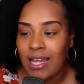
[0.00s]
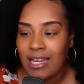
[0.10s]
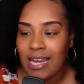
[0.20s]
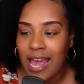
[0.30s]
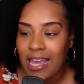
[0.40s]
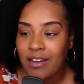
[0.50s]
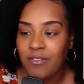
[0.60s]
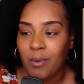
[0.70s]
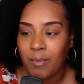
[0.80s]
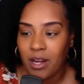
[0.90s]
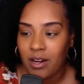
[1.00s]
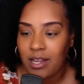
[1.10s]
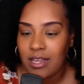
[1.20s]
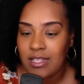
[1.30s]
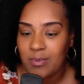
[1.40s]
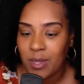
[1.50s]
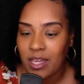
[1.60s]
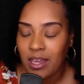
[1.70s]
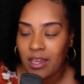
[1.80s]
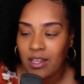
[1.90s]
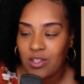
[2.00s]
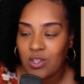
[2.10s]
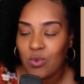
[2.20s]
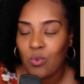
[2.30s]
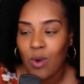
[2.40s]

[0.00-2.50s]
Native Americans began to